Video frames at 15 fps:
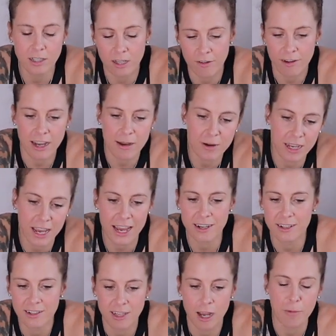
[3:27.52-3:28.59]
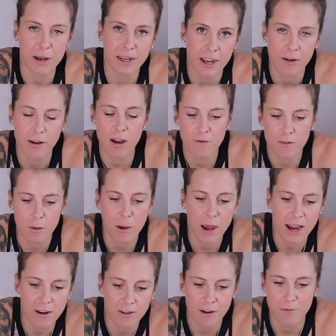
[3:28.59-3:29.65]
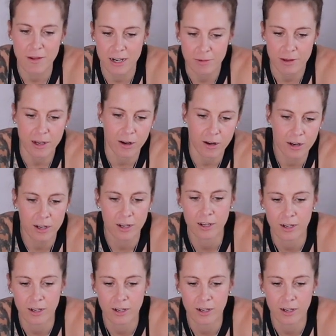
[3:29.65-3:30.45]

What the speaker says: So if I get my cadence up, I go over the power I'm going to be on.